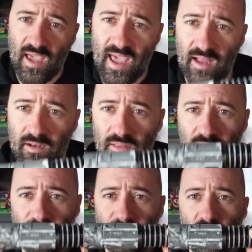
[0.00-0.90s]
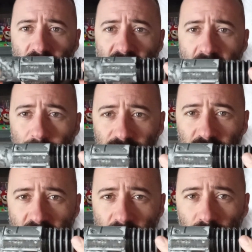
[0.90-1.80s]
and the very top of
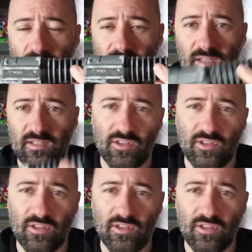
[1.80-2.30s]
the saber like